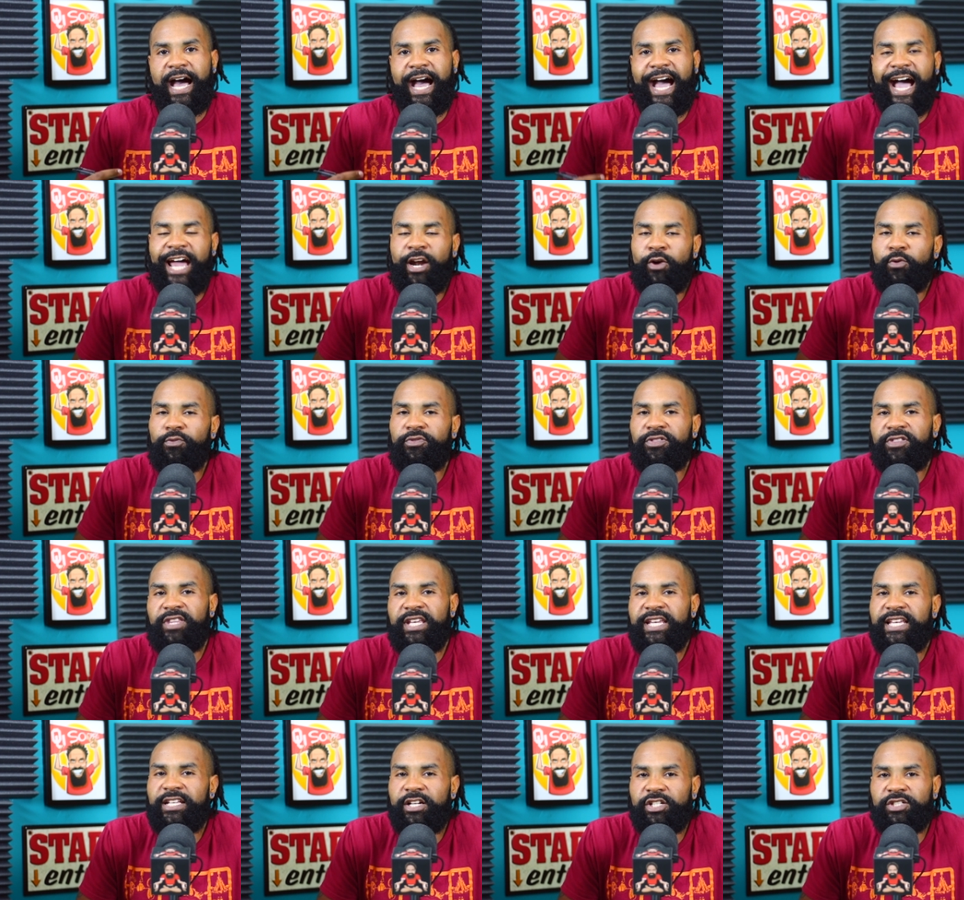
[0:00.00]
I don't
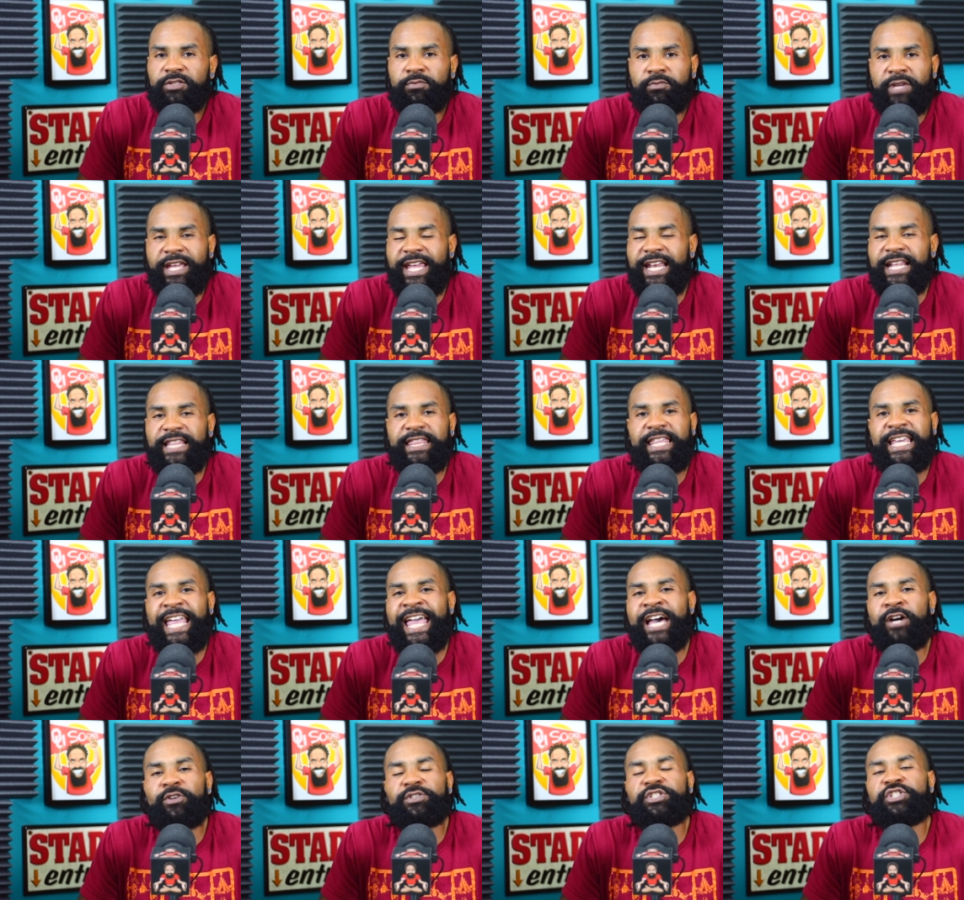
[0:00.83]
think there's
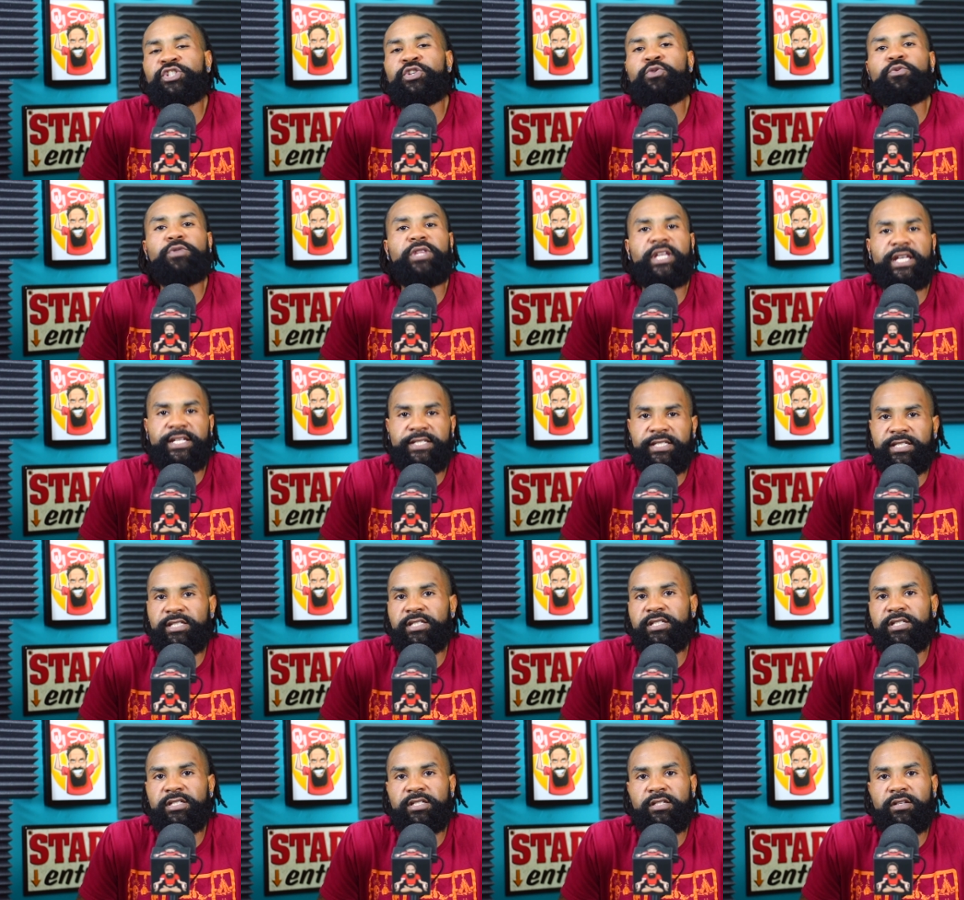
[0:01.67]
anything else to
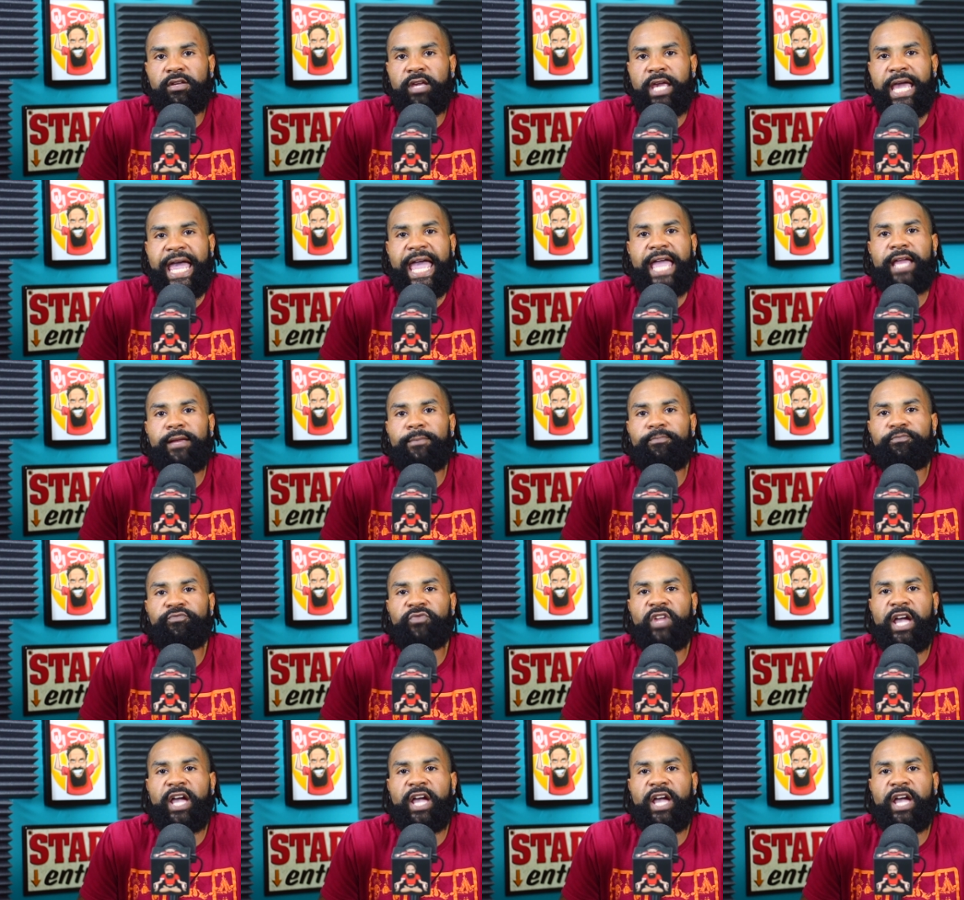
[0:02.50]
this, okay?